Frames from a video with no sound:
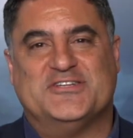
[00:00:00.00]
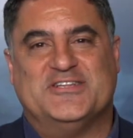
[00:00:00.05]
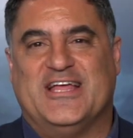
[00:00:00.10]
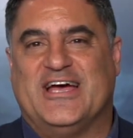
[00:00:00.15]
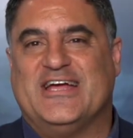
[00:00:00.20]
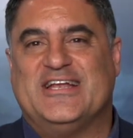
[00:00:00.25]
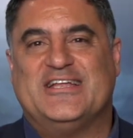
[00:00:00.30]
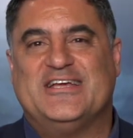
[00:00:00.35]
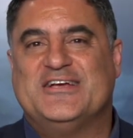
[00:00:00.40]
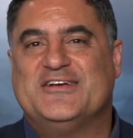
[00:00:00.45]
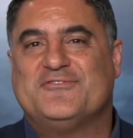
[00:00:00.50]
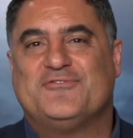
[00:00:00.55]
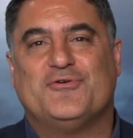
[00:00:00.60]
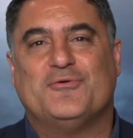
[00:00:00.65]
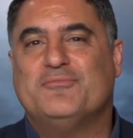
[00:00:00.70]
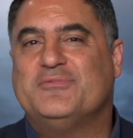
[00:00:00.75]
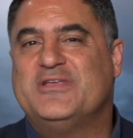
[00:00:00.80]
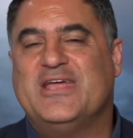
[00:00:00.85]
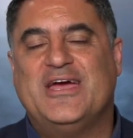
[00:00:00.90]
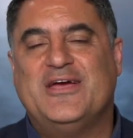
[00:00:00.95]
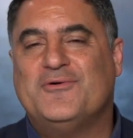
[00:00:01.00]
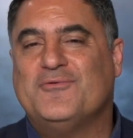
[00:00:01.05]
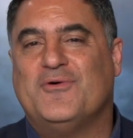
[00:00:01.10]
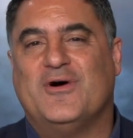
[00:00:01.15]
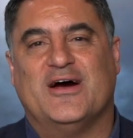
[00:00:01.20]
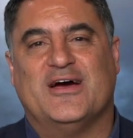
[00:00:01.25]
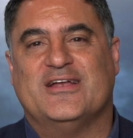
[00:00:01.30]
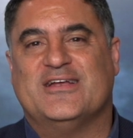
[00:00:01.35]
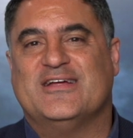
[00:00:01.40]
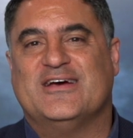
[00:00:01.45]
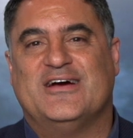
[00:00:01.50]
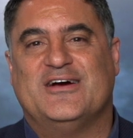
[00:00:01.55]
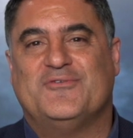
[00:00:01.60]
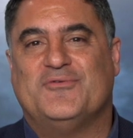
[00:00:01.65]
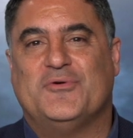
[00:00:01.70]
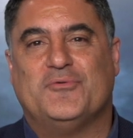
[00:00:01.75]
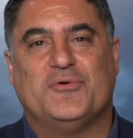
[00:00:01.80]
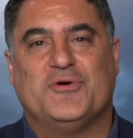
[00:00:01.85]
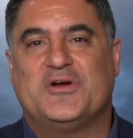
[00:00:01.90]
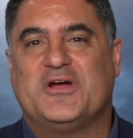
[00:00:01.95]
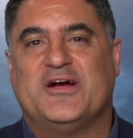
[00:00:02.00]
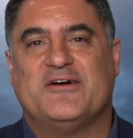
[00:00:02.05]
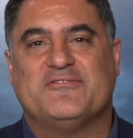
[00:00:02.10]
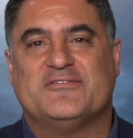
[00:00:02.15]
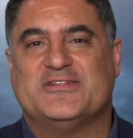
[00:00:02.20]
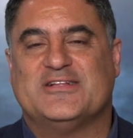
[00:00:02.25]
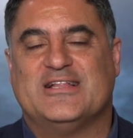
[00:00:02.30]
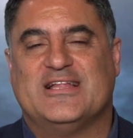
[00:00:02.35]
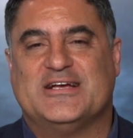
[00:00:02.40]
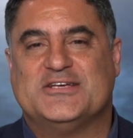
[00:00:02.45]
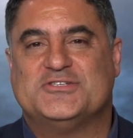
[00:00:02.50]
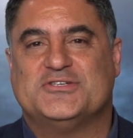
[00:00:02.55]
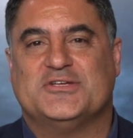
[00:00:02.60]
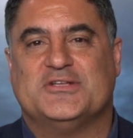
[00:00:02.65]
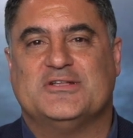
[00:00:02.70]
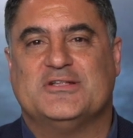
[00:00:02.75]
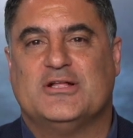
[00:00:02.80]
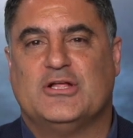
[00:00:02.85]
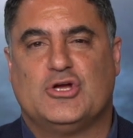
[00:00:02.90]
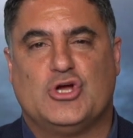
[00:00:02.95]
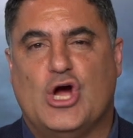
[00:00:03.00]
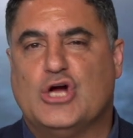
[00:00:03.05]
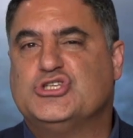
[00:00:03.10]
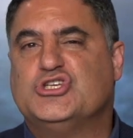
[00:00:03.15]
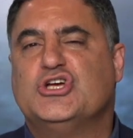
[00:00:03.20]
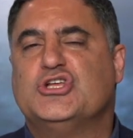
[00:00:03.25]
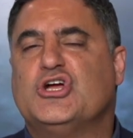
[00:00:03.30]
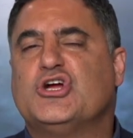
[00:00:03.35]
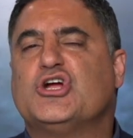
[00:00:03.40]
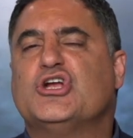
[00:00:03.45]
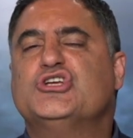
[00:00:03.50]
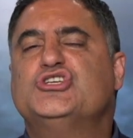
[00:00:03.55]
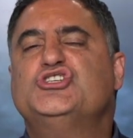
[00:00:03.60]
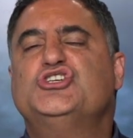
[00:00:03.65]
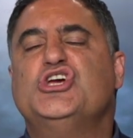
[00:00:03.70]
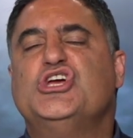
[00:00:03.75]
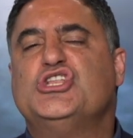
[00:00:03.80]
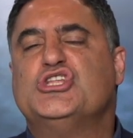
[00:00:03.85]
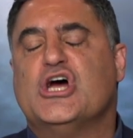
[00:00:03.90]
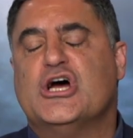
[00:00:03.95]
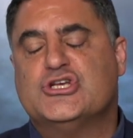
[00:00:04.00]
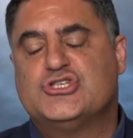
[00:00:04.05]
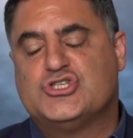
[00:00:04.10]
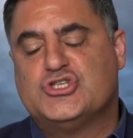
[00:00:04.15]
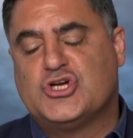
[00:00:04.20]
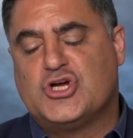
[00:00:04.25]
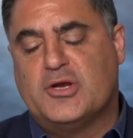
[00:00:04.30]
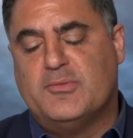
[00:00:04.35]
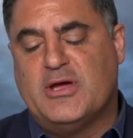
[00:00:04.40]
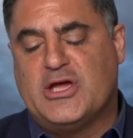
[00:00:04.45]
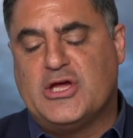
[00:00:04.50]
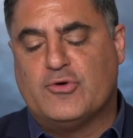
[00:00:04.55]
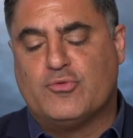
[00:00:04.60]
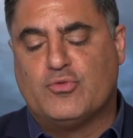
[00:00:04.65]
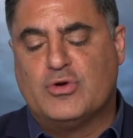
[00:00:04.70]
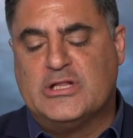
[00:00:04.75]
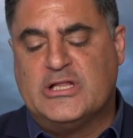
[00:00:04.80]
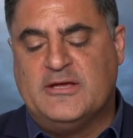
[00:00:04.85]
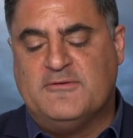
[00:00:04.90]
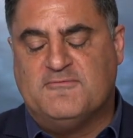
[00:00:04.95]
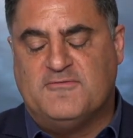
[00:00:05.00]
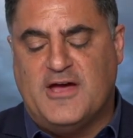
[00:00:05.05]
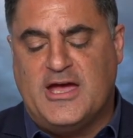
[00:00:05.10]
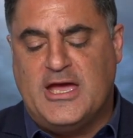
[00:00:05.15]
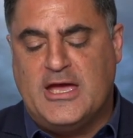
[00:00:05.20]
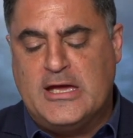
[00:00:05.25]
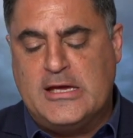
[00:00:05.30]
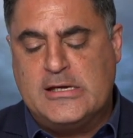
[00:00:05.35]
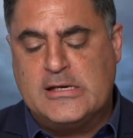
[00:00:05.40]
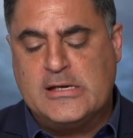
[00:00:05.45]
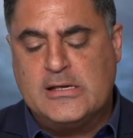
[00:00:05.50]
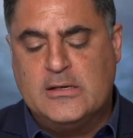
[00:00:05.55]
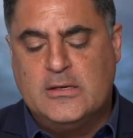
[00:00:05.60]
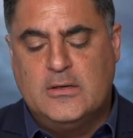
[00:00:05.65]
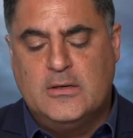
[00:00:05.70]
that. From day one, when we're covering the election, they're like, oh, they're gonna cheat us, so they're gonna make it really vague